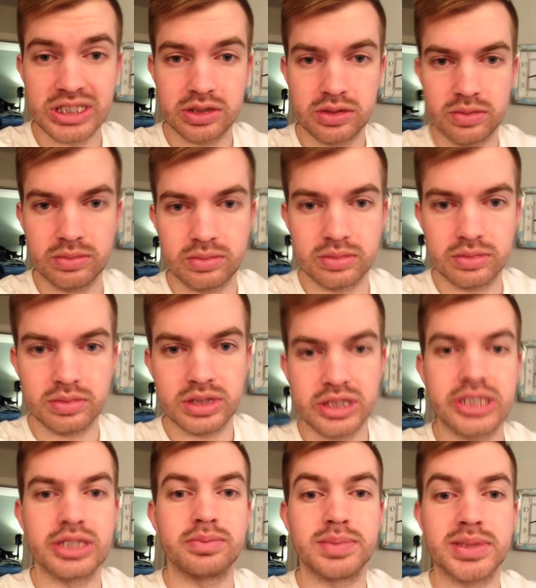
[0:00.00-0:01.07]
down
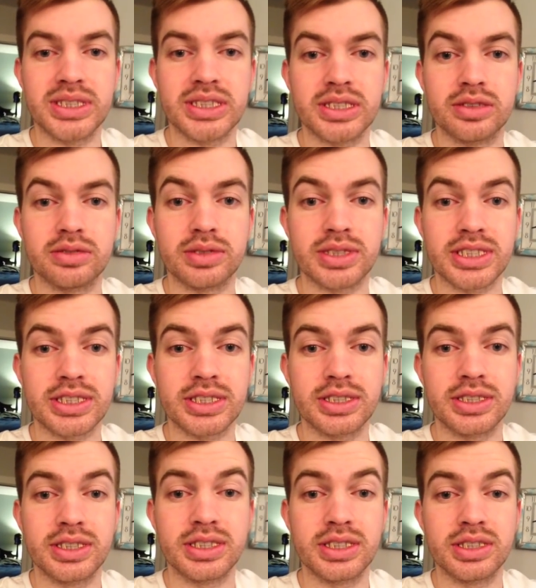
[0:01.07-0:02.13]
10 pounds
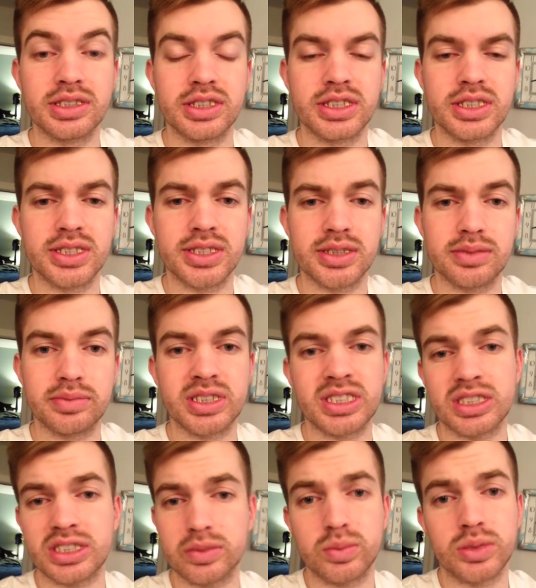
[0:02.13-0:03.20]

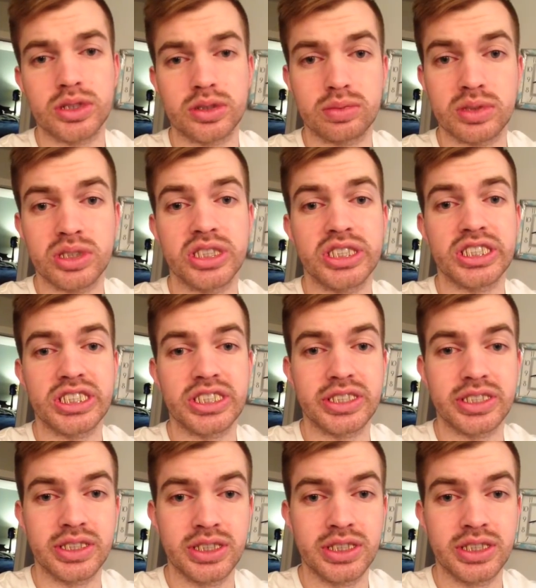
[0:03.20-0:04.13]
since I broke my jaw.